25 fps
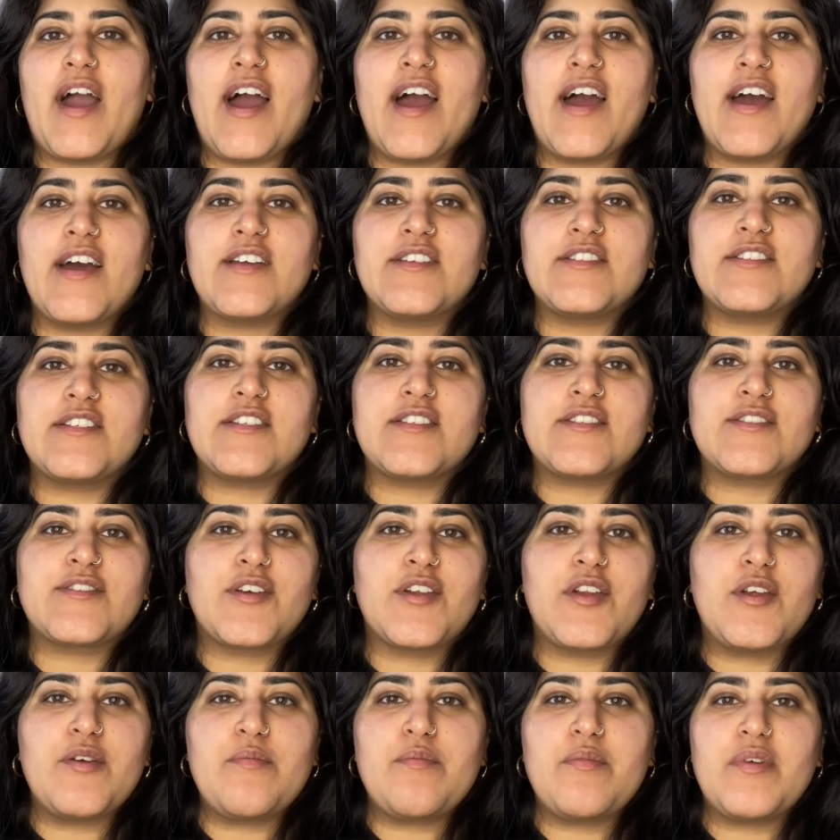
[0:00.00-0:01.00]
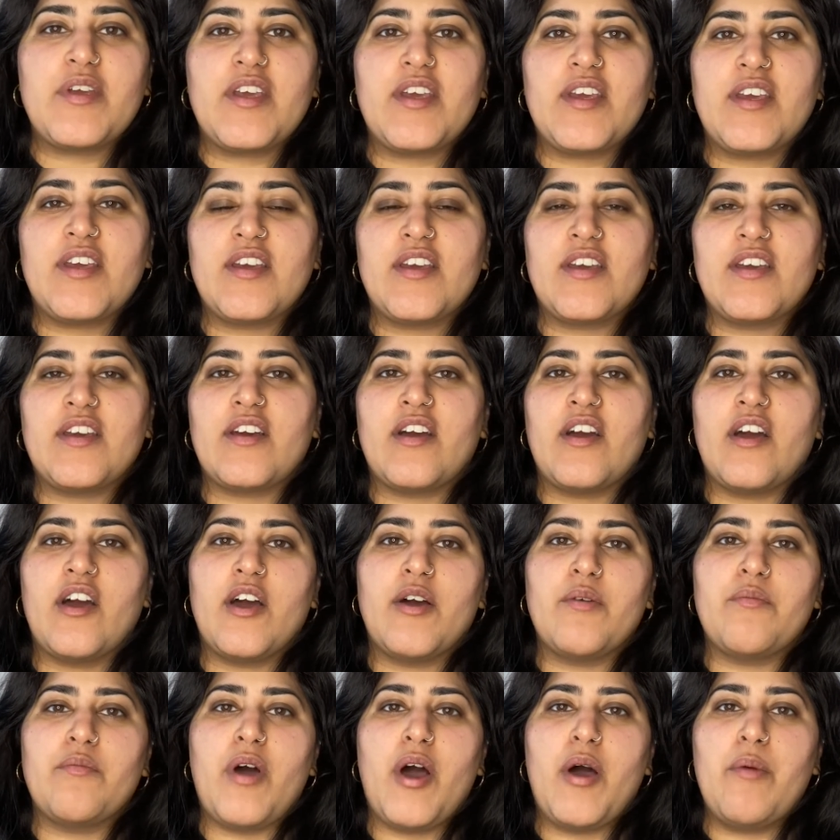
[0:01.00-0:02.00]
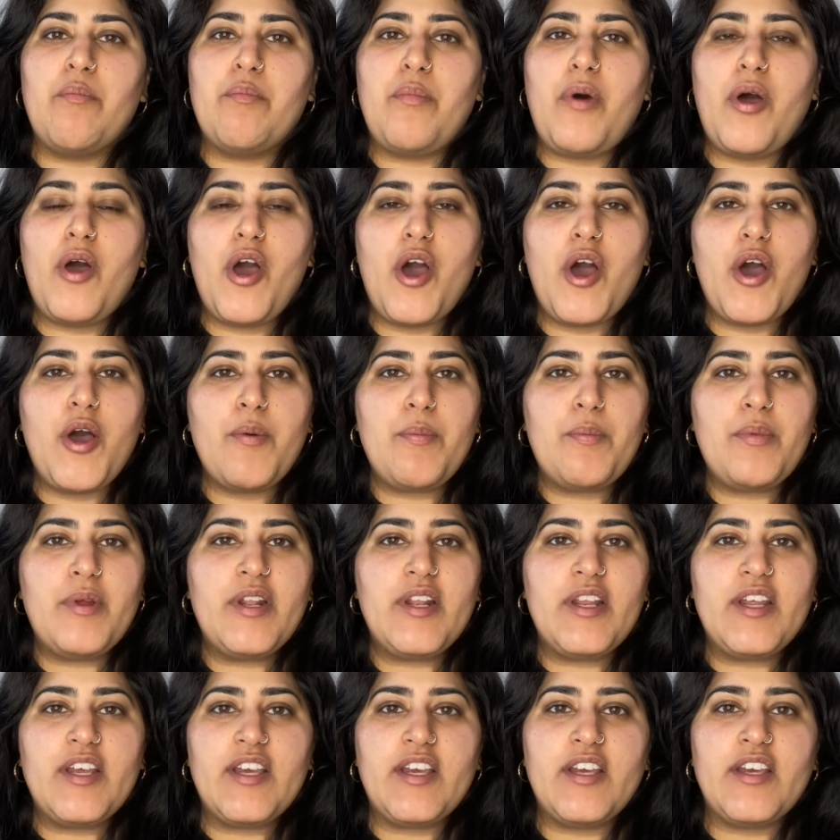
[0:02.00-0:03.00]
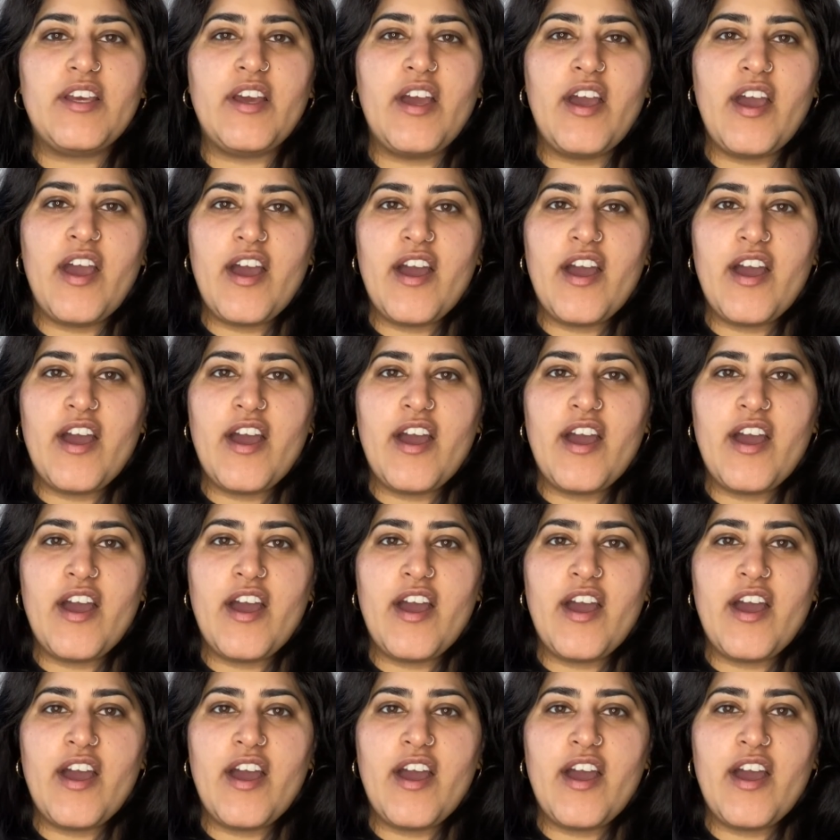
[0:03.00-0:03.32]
and it's going to be a purpley,